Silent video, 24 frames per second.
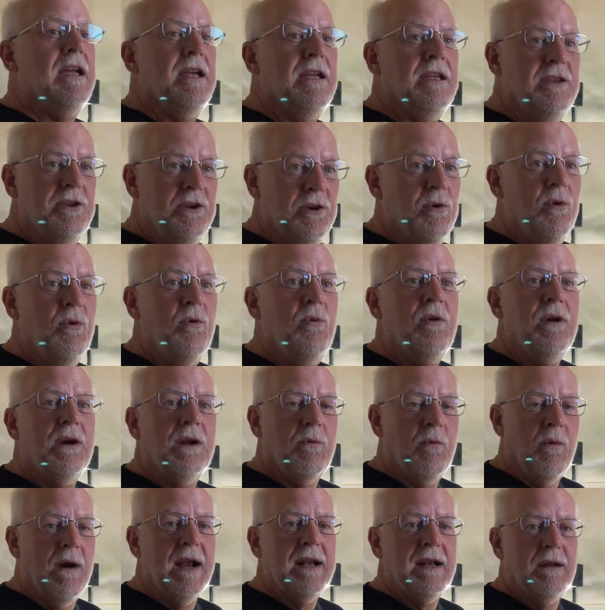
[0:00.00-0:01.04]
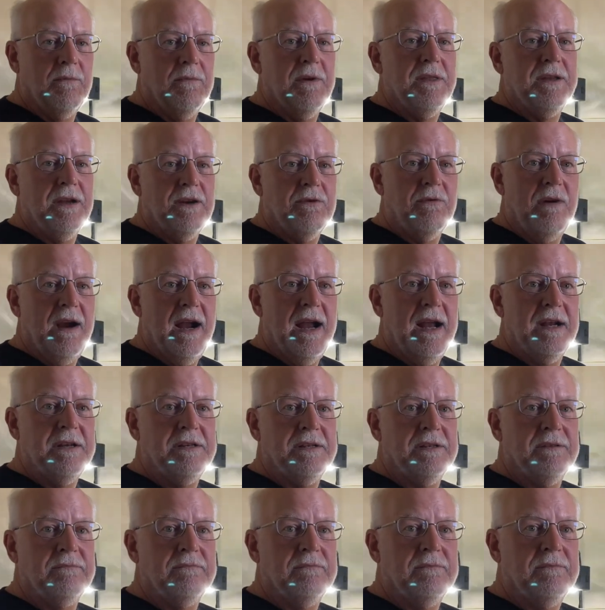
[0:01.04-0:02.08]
you can wind up with a crash.